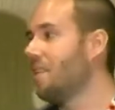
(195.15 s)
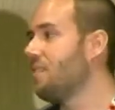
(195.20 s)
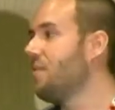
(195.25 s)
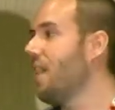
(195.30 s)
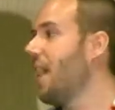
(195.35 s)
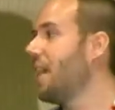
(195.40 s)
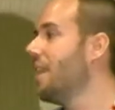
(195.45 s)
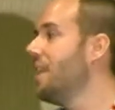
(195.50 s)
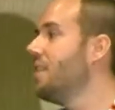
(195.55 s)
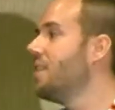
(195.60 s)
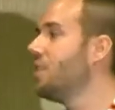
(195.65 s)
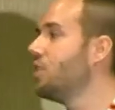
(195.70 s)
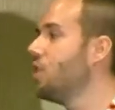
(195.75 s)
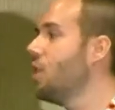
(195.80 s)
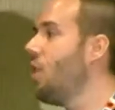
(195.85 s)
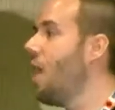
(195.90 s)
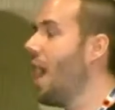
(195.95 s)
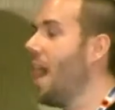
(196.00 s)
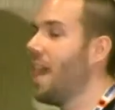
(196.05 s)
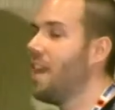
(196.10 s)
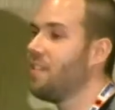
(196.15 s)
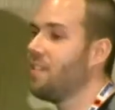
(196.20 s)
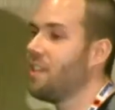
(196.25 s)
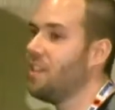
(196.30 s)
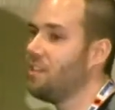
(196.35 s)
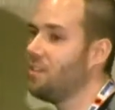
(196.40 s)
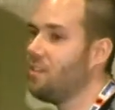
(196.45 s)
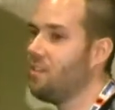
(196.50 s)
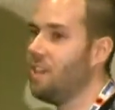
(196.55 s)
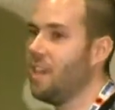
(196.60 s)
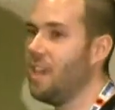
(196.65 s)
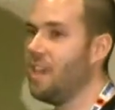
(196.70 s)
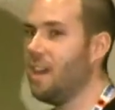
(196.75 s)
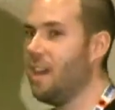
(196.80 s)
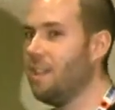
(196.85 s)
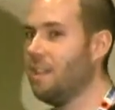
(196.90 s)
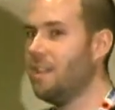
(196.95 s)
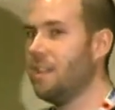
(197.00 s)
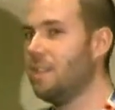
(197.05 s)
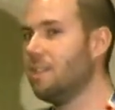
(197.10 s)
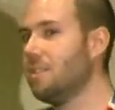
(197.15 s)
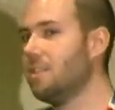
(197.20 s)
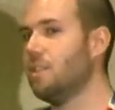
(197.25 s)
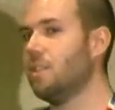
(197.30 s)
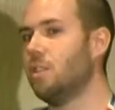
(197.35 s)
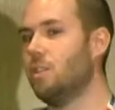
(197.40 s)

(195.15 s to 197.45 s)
In fact, there's no ifconfig on this.